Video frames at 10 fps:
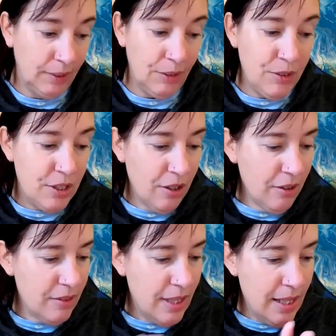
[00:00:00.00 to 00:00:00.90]
If you
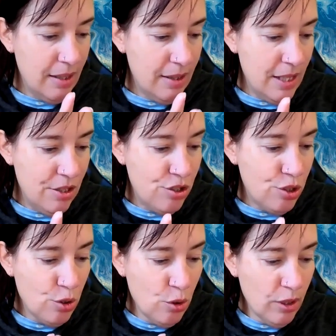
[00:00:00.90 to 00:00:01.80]
don't, then
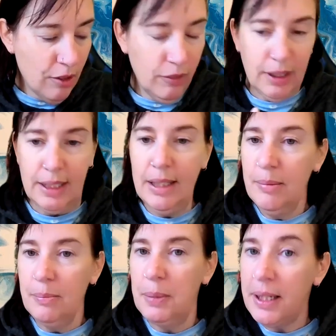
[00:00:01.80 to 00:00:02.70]

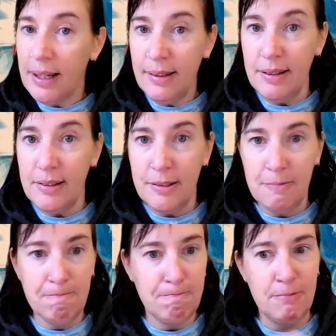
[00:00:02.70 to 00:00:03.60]
intuitively pick colors.
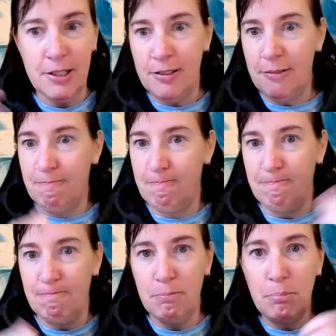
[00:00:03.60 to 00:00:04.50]
Just
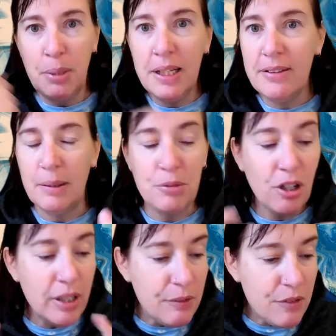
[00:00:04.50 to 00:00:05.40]
pick some.
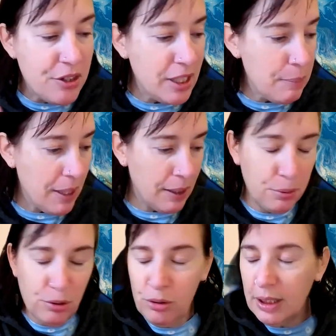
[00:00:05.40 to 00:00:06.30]
Don't even think about it.
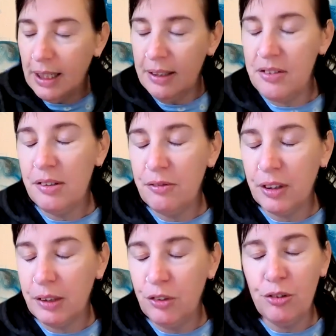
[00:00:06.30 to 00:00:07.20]
Put all the colors in
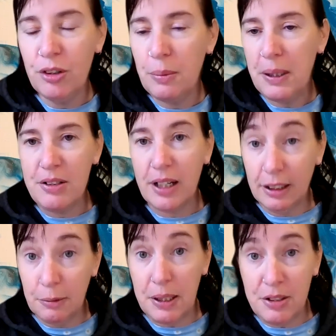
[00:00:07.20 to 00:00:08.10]
front of you, all the
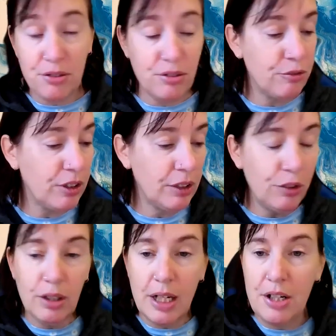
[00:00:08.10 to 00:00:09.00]
colored pencils in front of
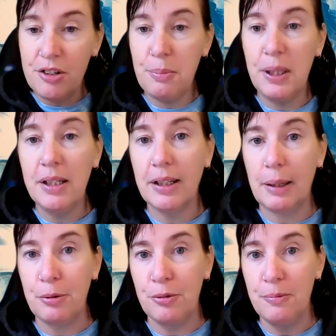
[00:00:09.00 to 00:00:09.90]
you, and just pick a
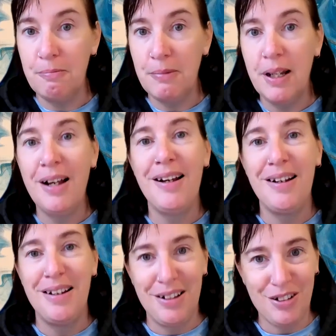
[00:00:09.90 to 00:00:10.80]
couple.
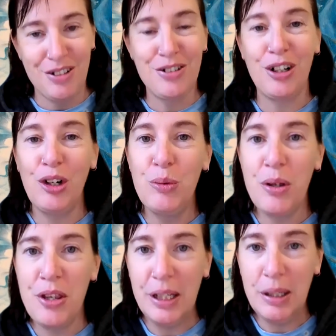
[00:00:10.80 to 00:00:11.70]
Just go
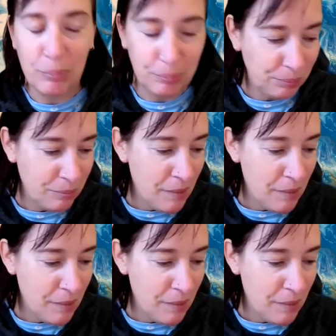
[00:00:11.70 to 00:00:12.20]
with them.